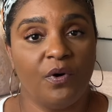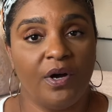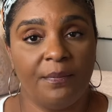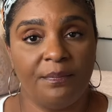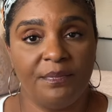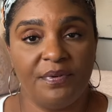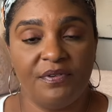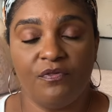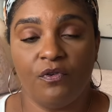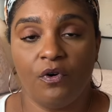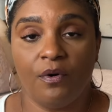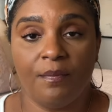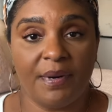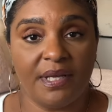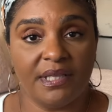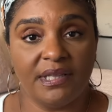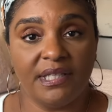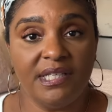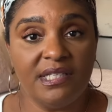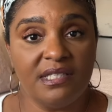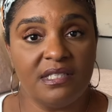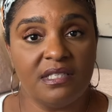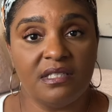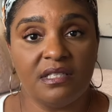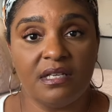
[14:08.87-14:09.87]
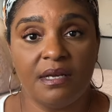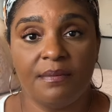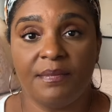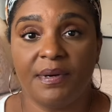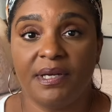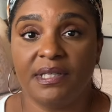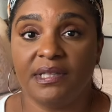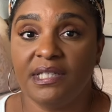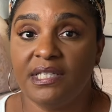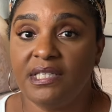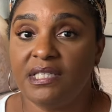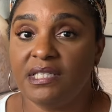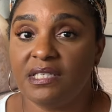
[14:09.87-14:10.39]
before my lease is up. My
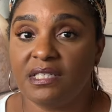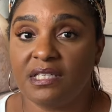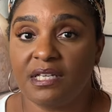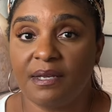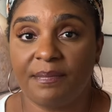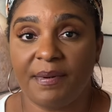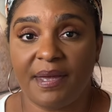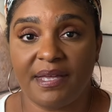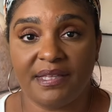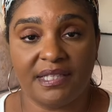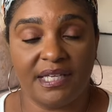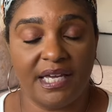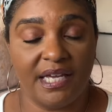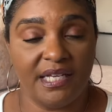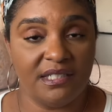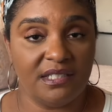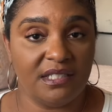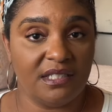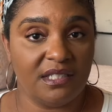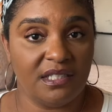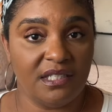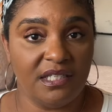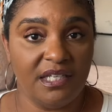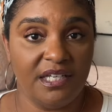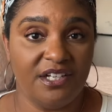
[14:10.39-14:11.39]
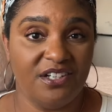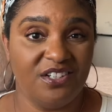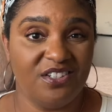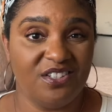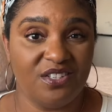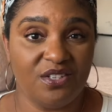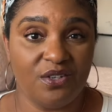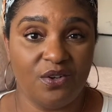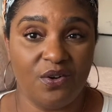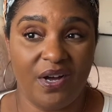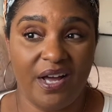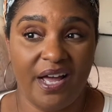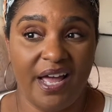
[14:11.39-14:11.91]
lease is up at the end of the year,
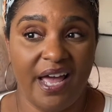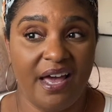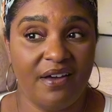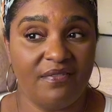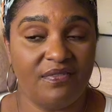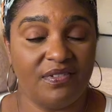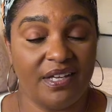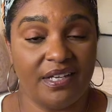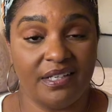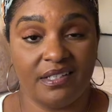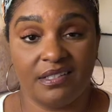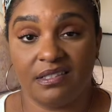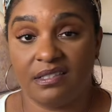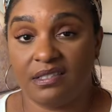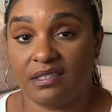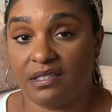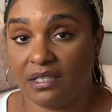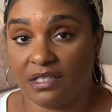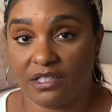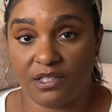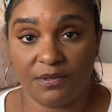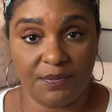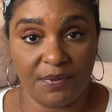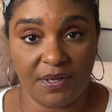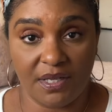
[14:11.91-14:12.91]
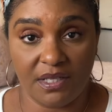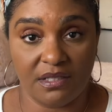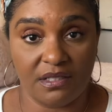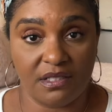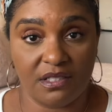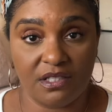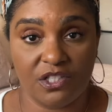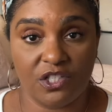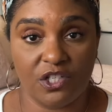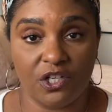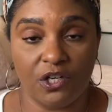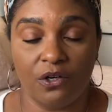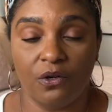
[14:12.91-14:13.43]
so I have like 6 months.
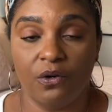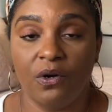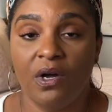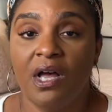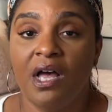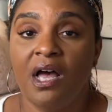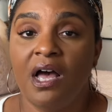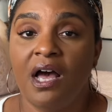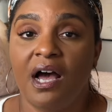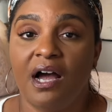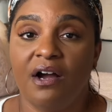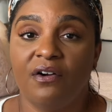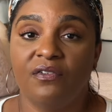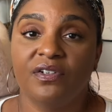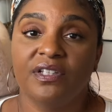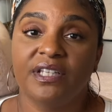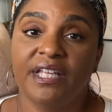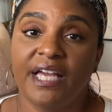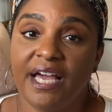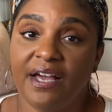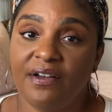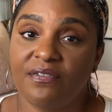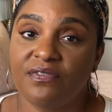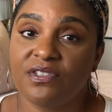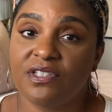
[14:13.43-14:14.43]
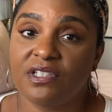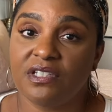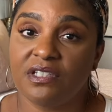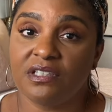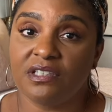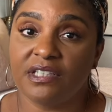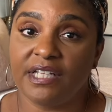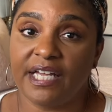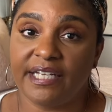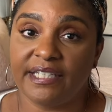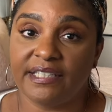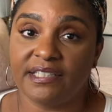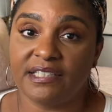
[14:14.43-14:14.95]
So I really have to
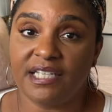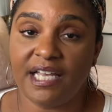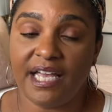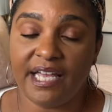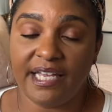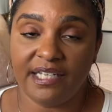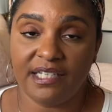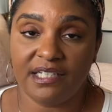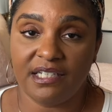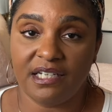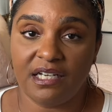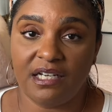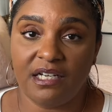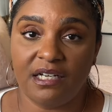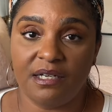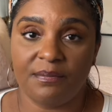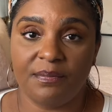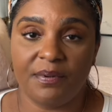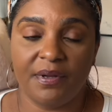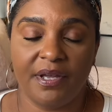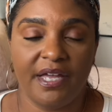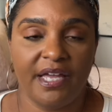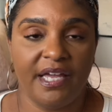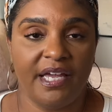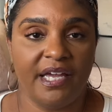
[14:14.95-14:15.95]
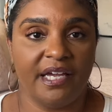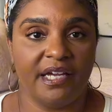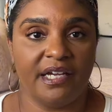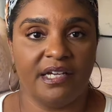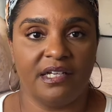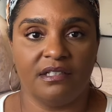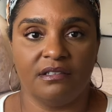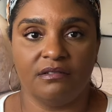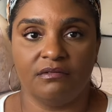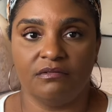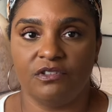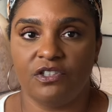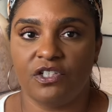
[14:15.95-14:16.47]
like tighten up
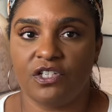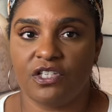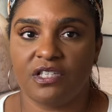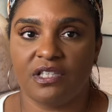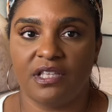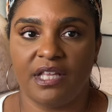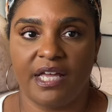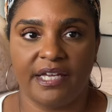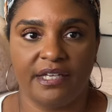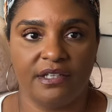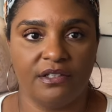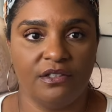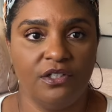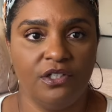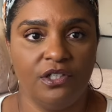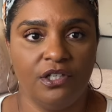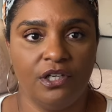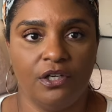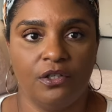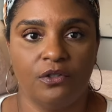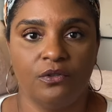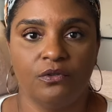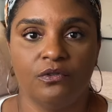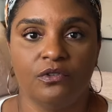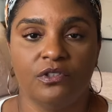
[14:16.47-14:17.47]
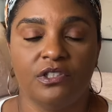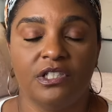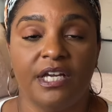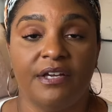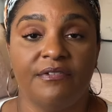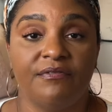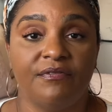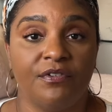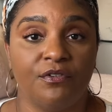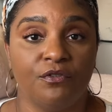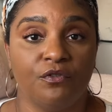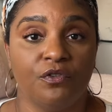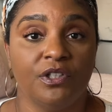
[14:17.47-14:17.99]
and just like, you know,
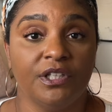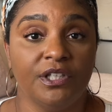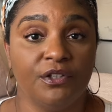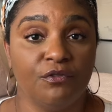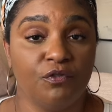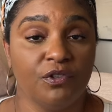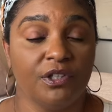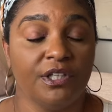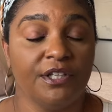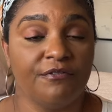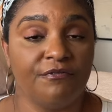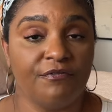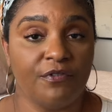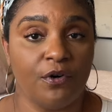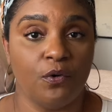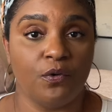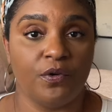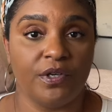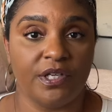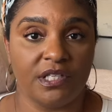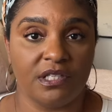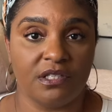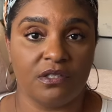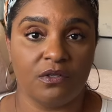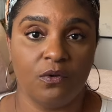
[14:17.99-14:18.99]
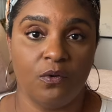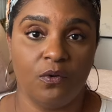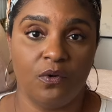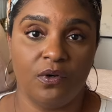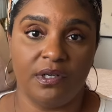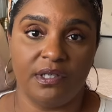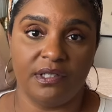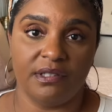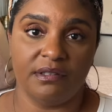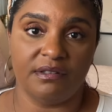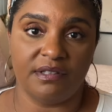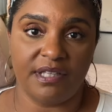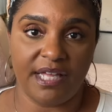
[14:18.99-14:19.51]
get really, really focused
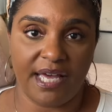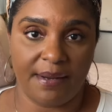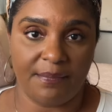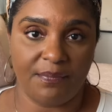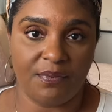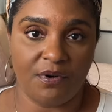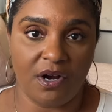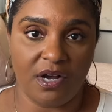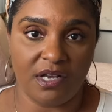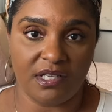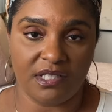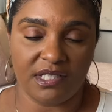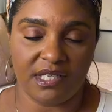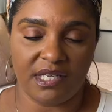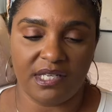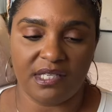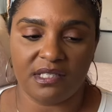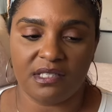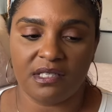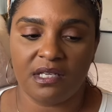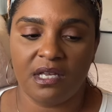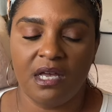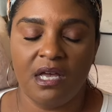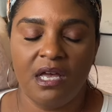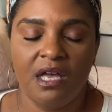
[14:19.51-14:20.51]
on that process.